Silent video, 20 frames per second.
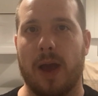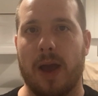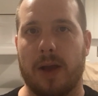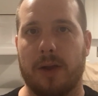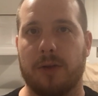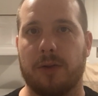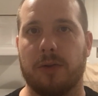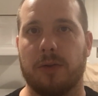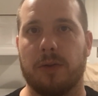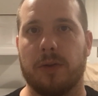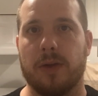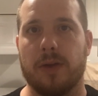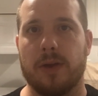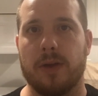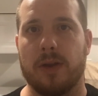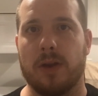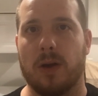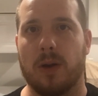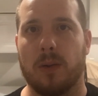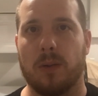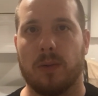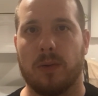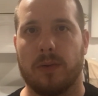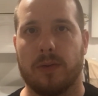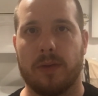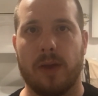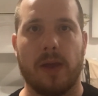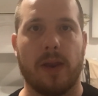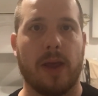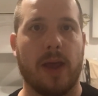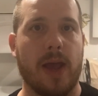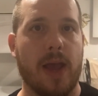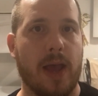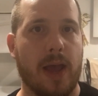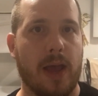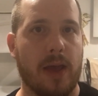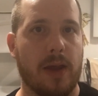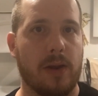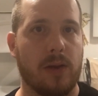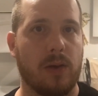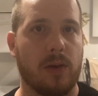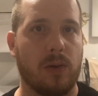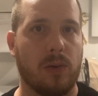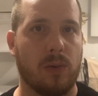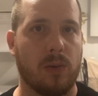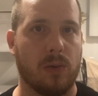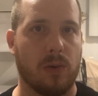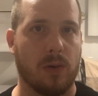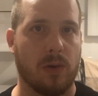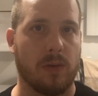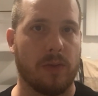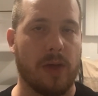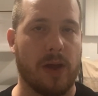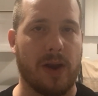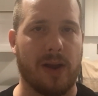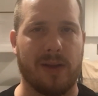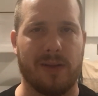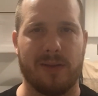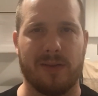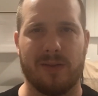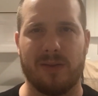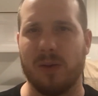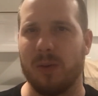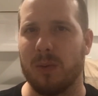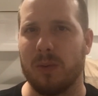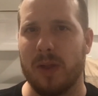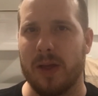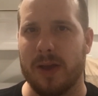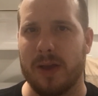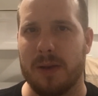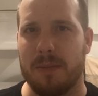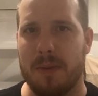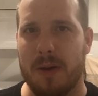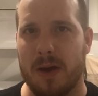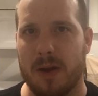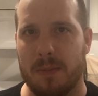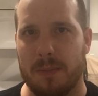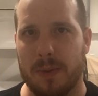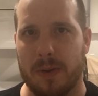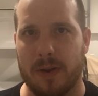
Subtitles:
actually, you know, say to add or that I don't like about it.